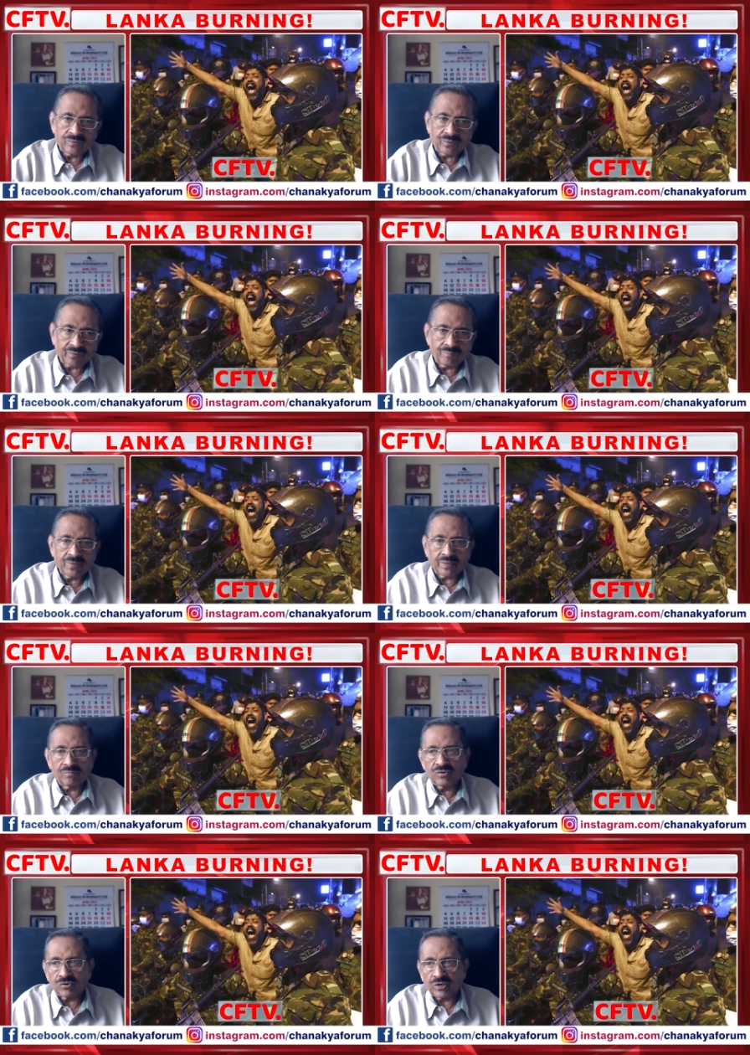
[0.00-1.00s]
a subject
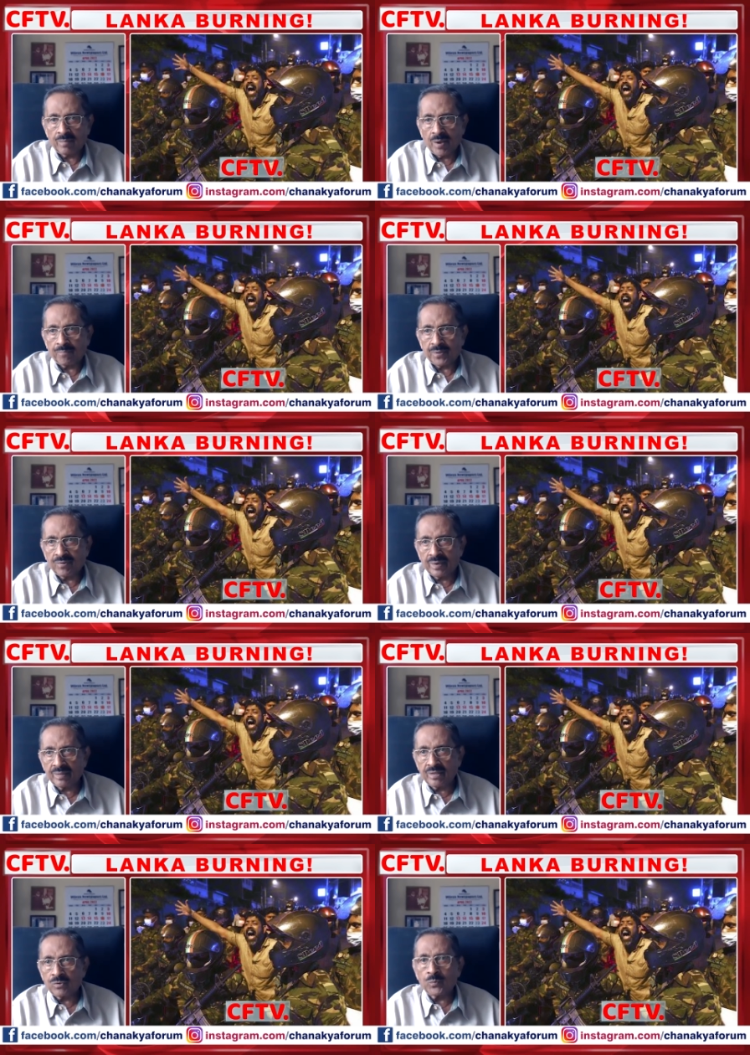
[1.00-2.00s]
which came up even in
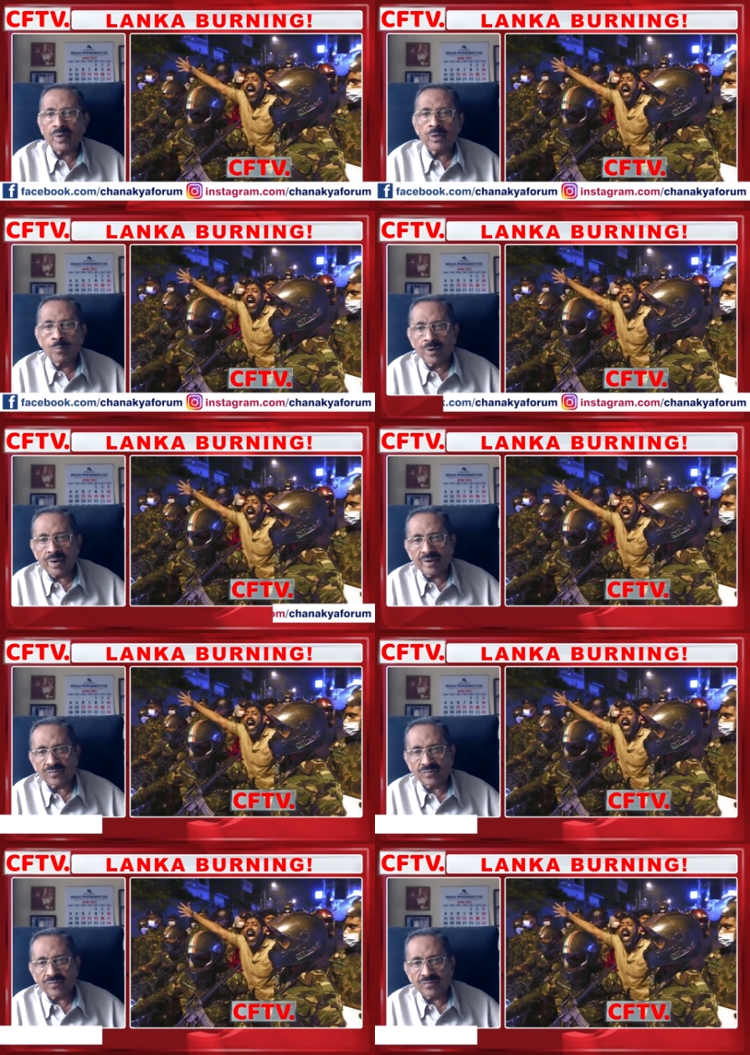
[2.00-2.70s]
the UN Human Rights